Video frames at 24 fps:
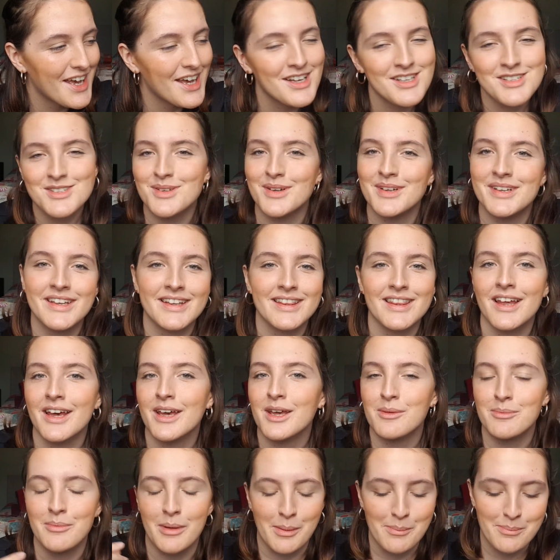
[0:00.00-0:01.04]
So I did
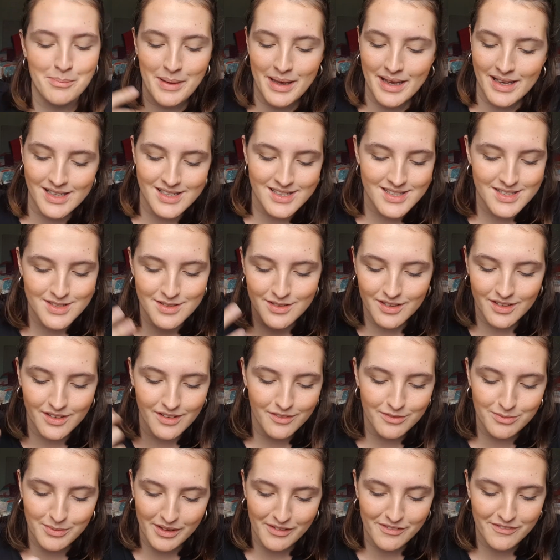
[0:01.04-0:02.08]
like my base
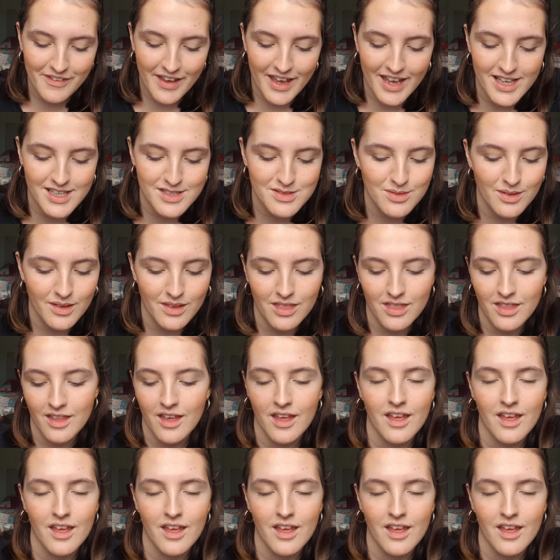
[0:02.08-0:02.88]
of my face with,